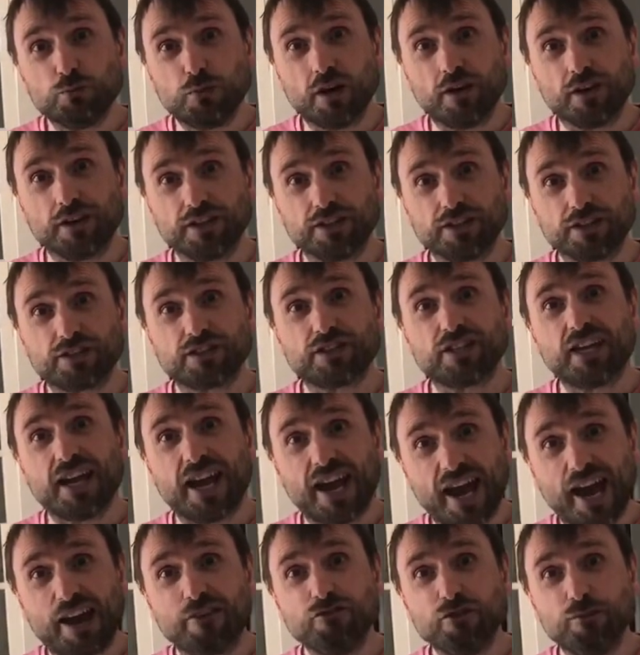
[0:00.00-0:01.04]
minds
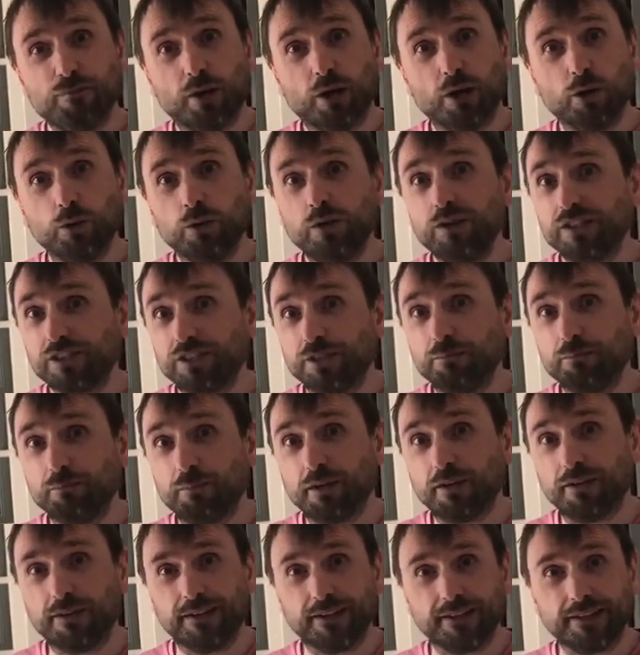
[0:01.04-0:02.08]
Haribo can
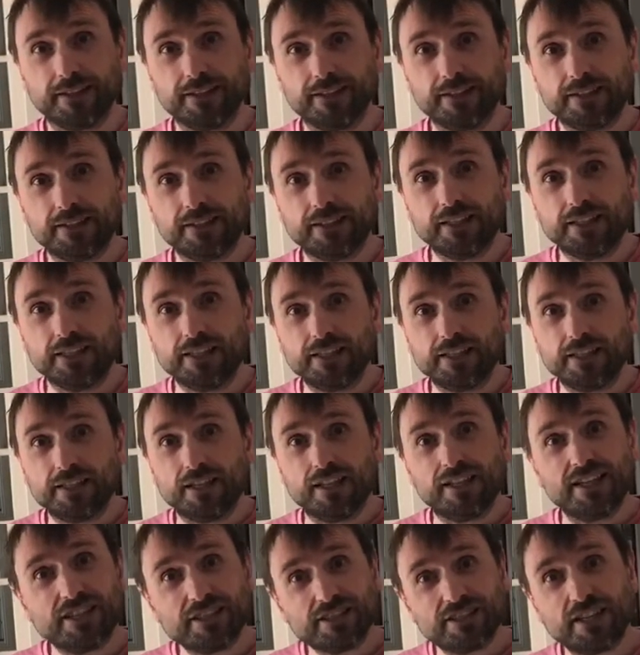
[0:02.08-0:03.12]
buy.
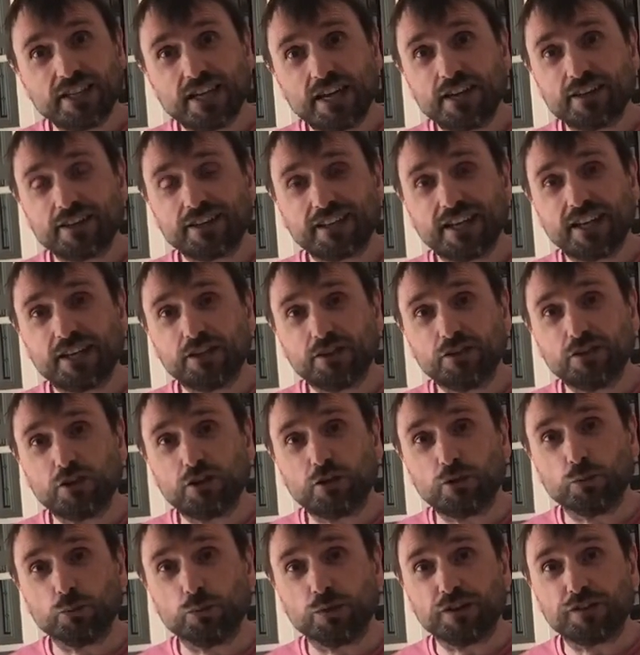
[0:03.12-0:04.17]
Let's see how they're getting
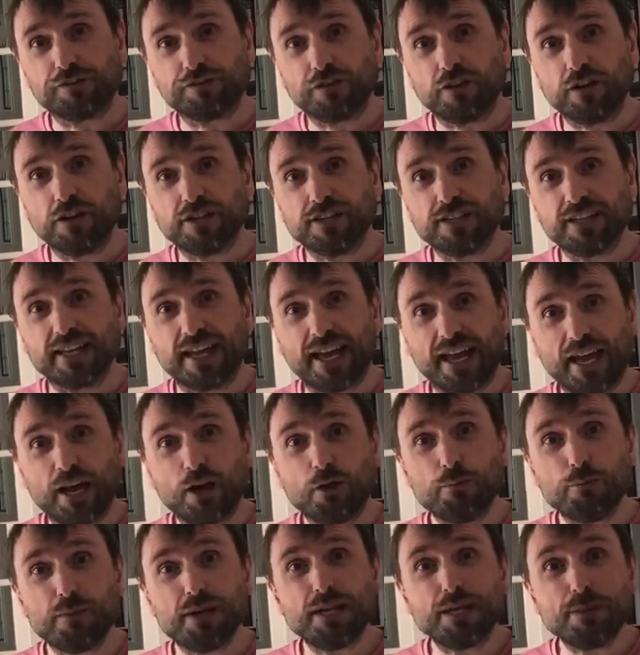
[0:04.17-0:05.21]
on with finding
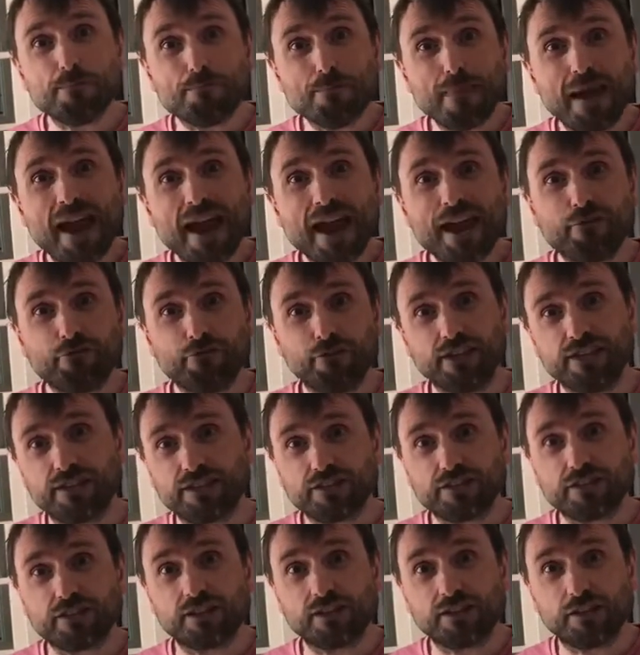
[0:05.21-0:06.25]
how many
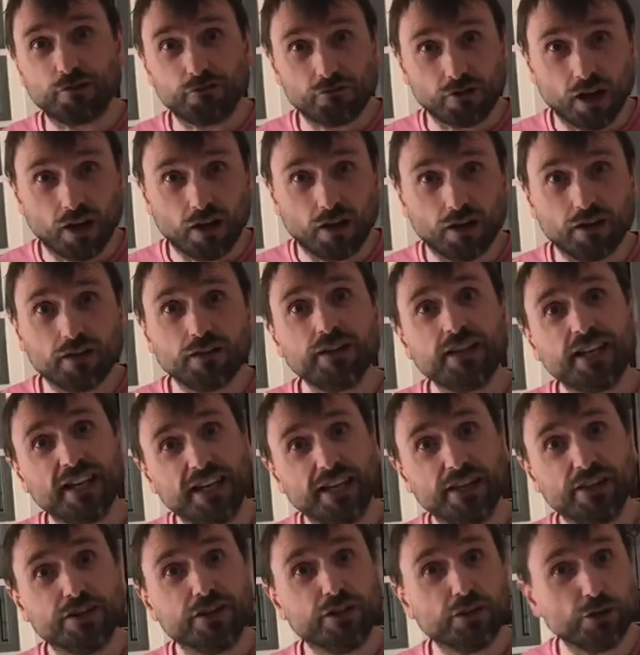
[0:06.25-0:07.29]
Marys there are
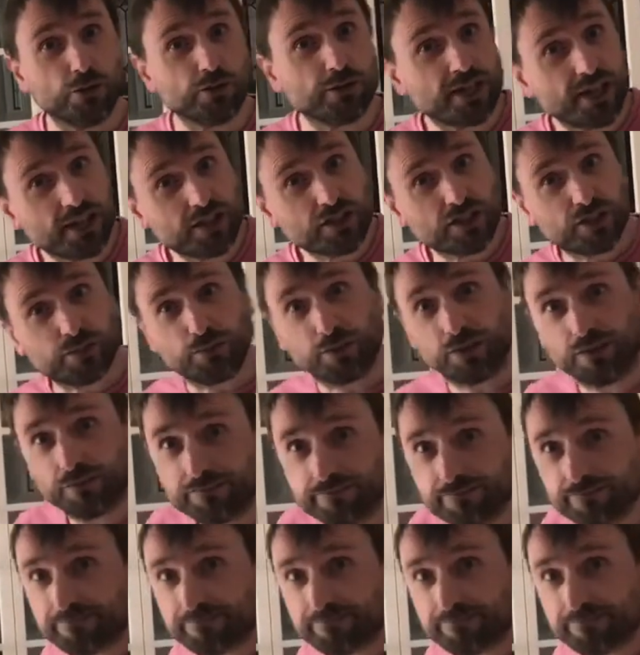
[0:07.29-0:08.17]
in the New Testament.